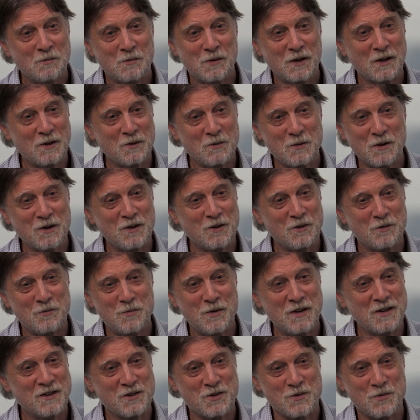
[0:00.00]
But it wouldn't have
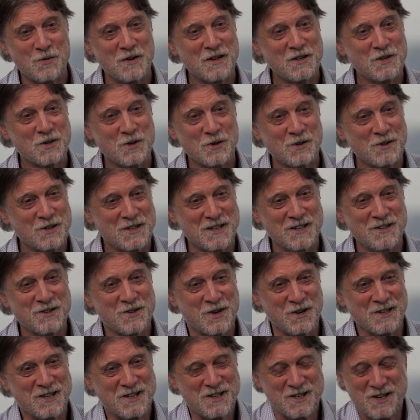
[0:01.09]
been as rich or as
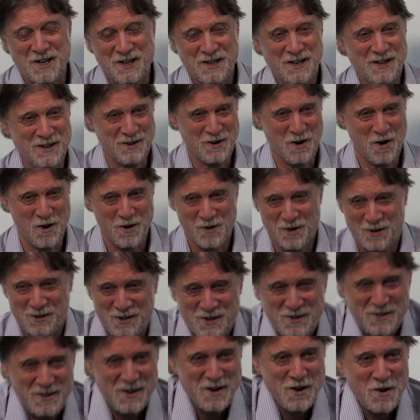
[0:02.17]
interesting or
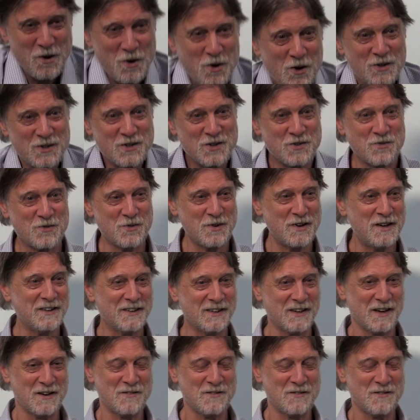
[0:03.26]
as real.